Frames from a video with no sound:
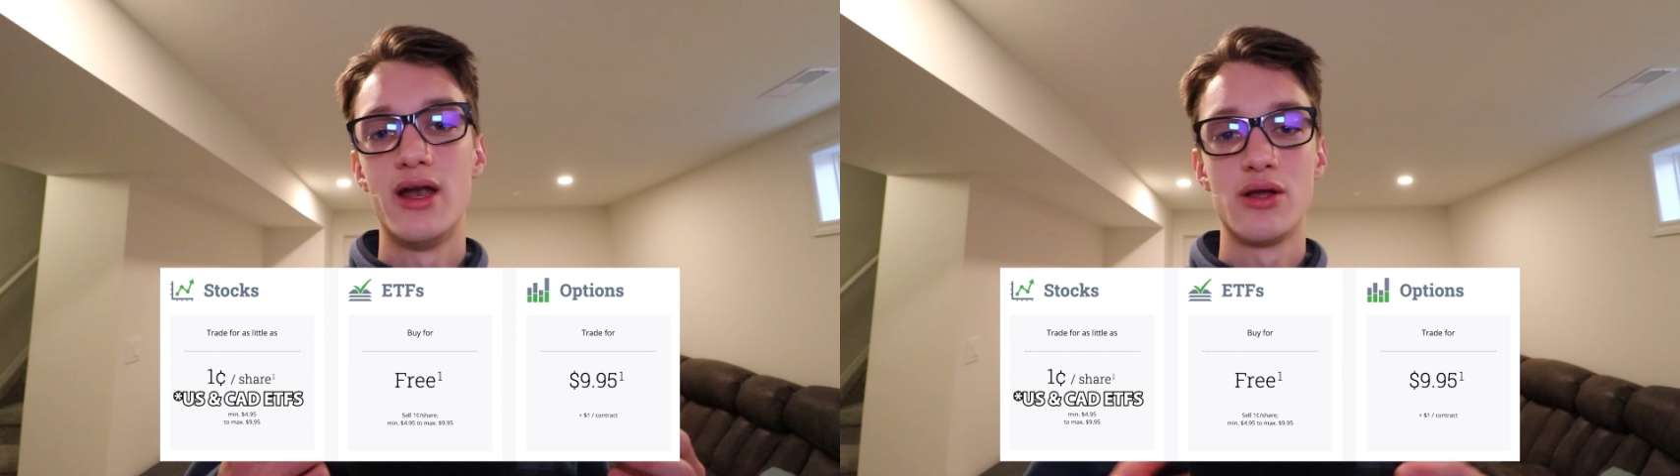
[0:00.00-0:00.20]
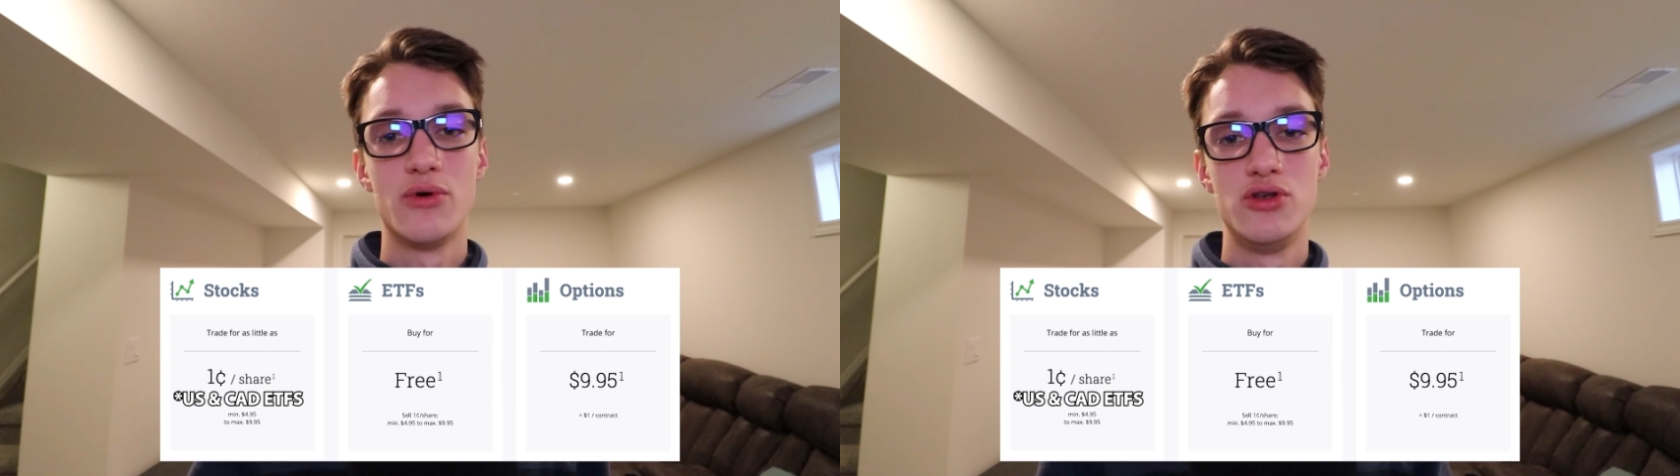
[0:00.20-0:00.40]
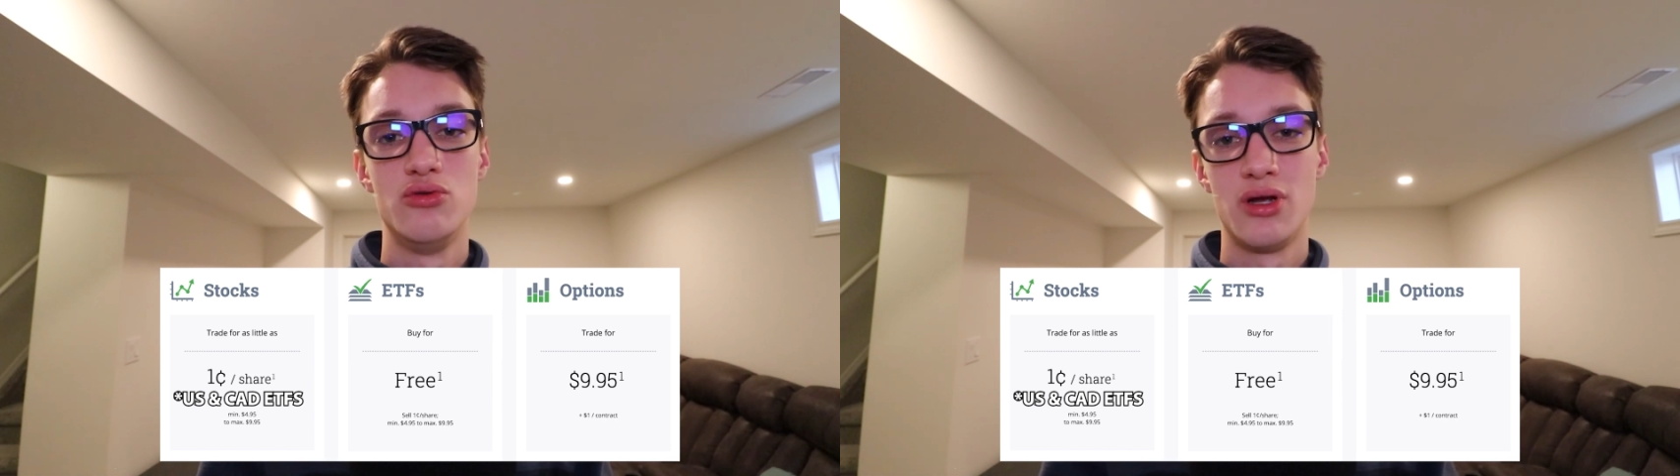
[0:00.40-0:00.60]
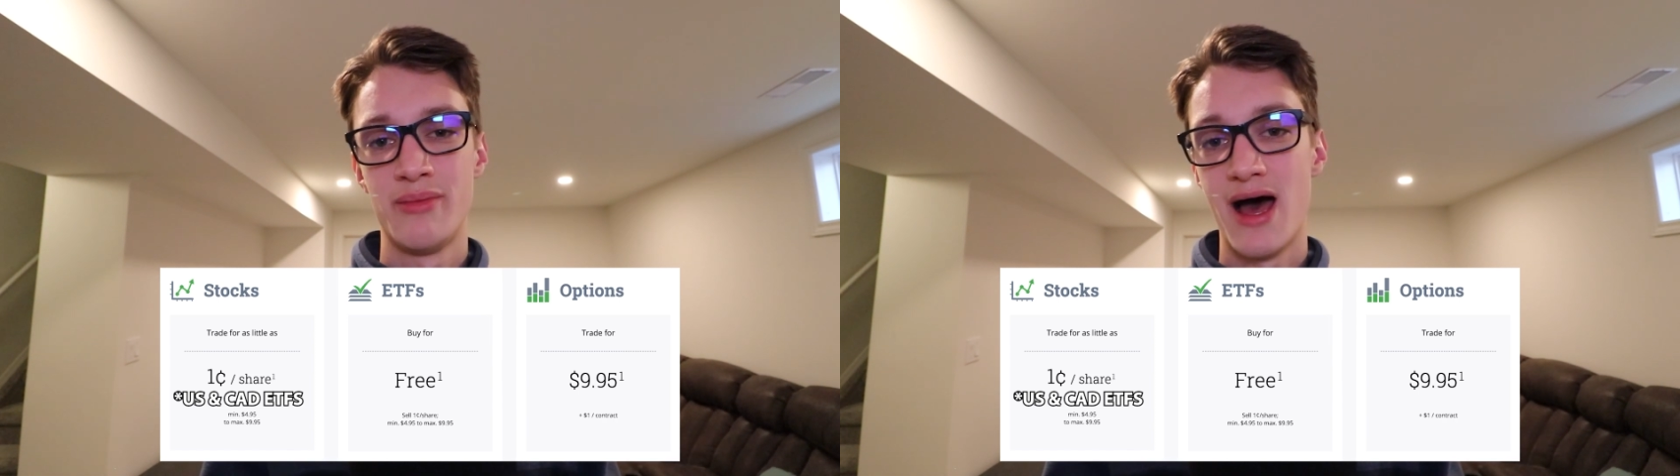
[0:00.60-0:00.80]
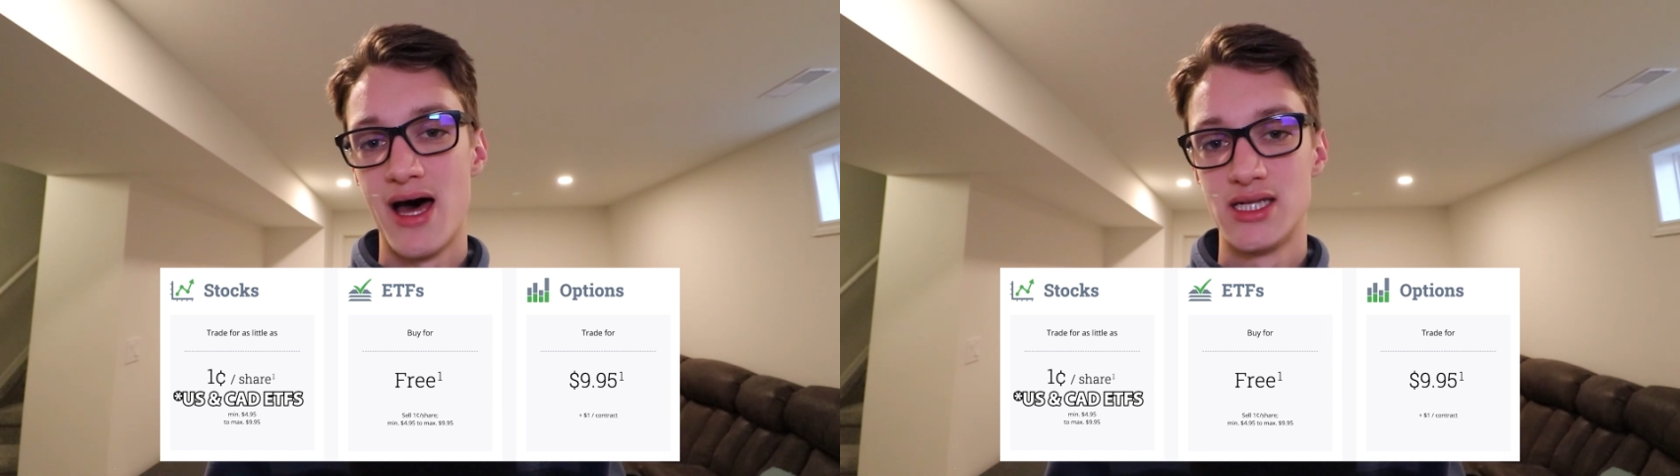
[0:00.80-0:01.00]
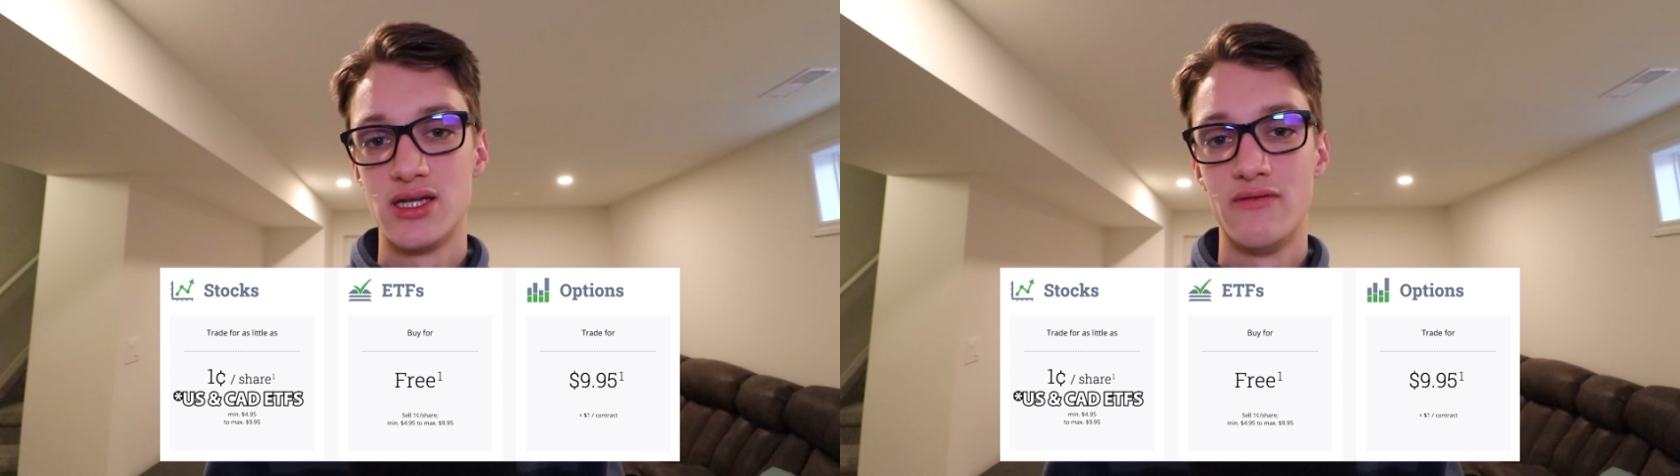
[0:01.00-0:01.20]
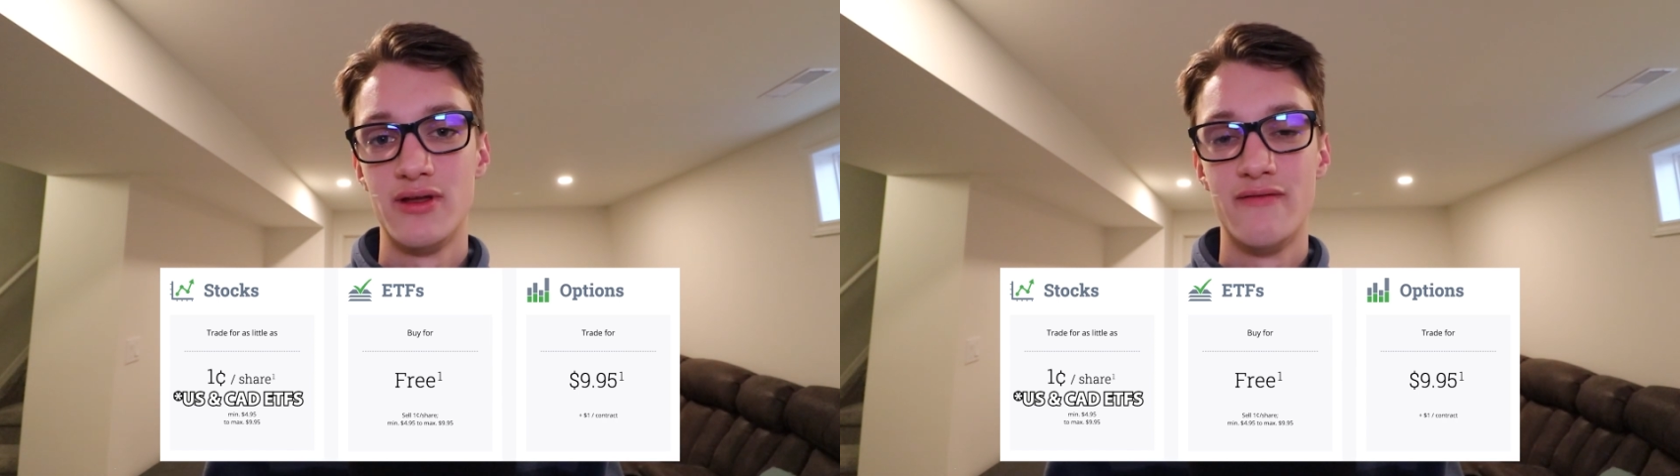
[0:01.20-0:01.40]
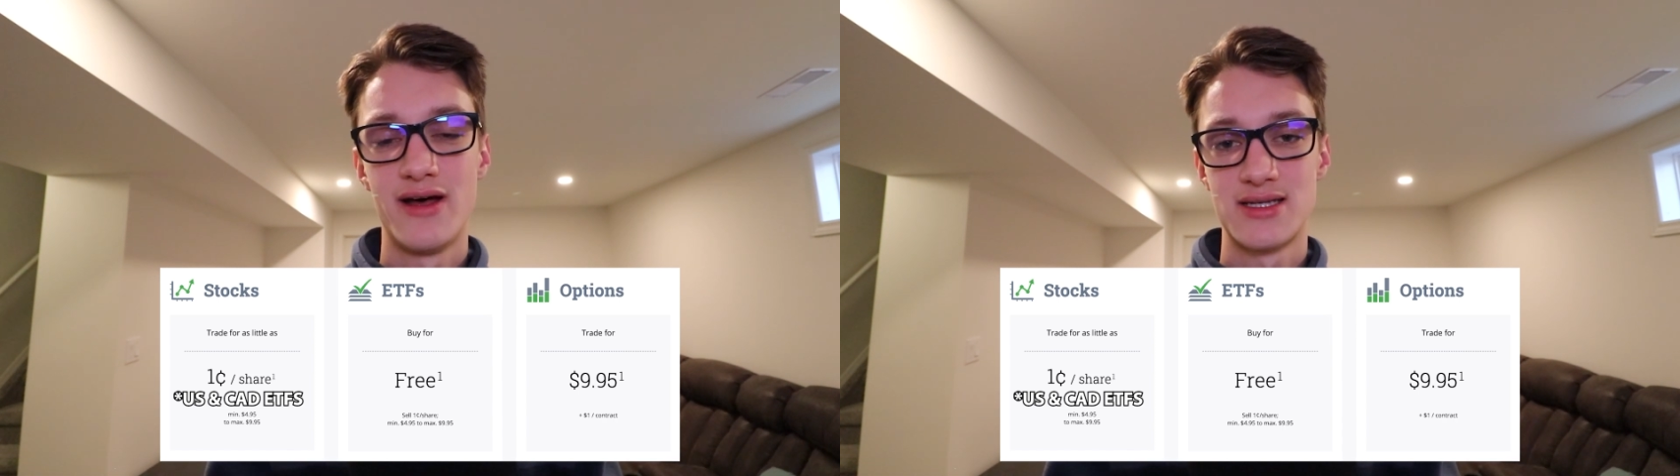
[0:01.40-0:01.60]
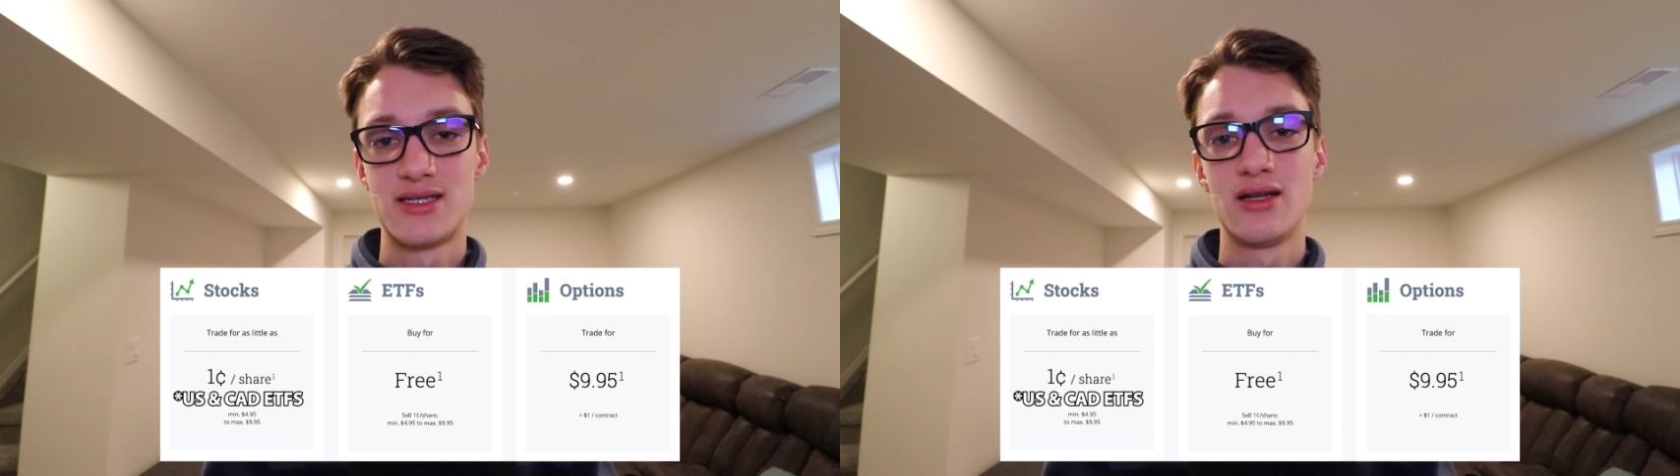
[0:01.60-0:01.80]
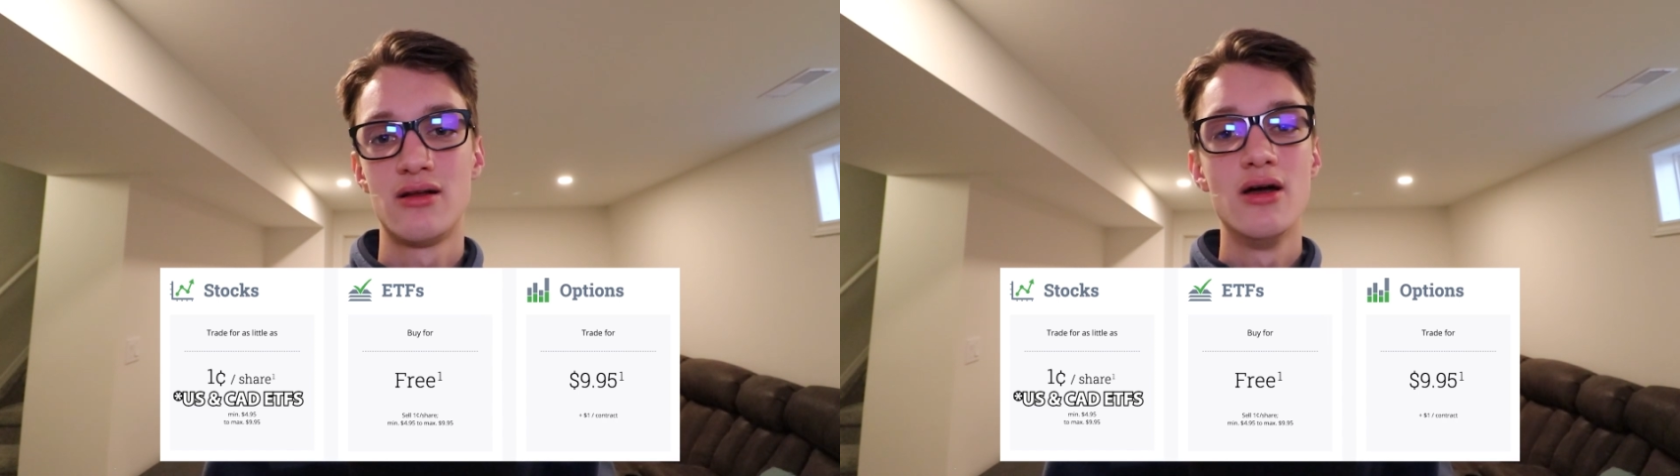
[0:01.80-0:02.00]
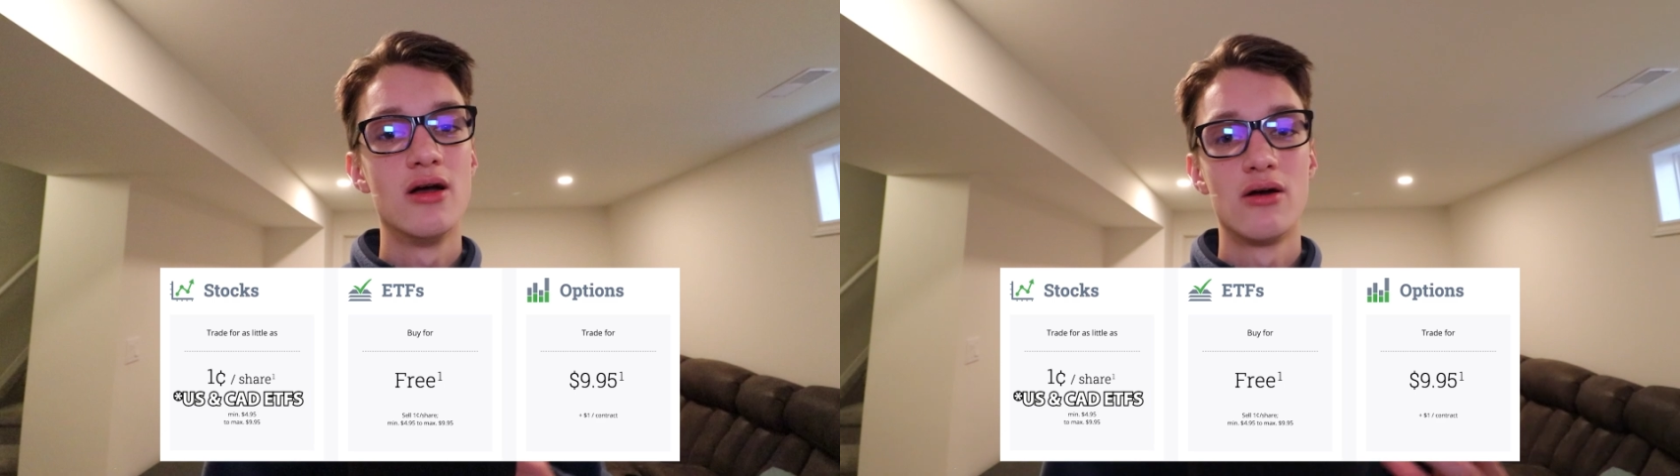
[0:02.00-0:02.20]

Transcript: anyone doing passive investing